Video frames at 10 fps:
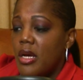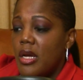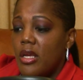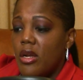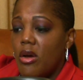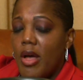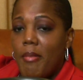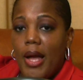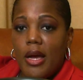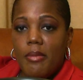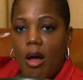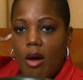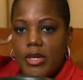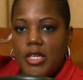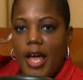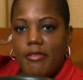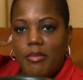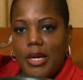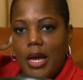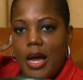Am I going to always have to
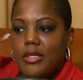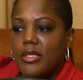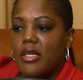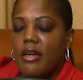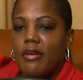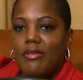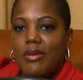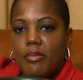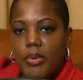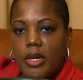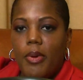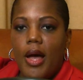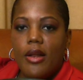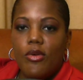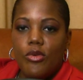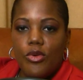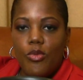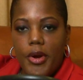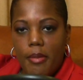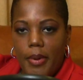be conscious of put a pot holder,
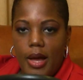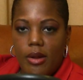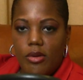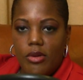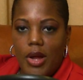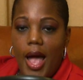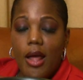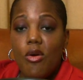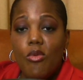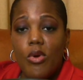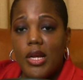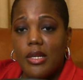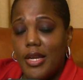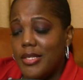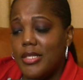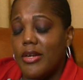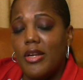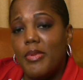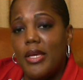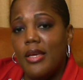wear a pot holder? I don't want to
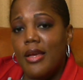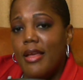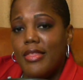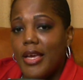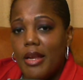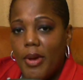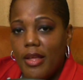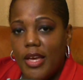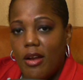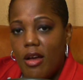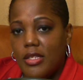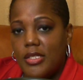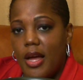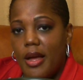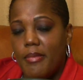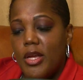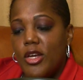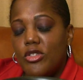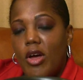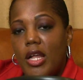necessarily be thinking about that all the time.
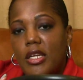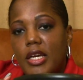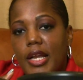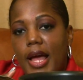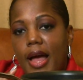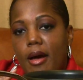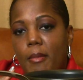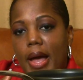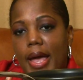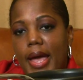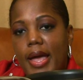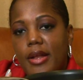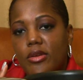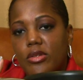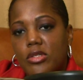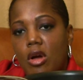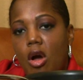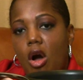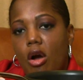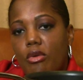So I look at how my handles
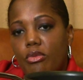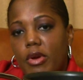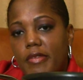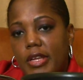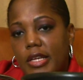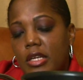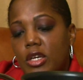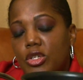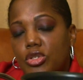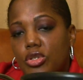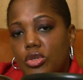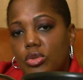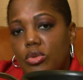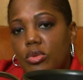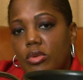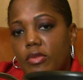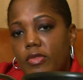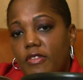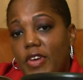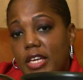are riveted to
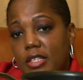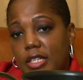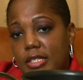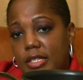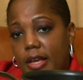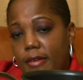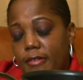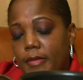the vessel itself.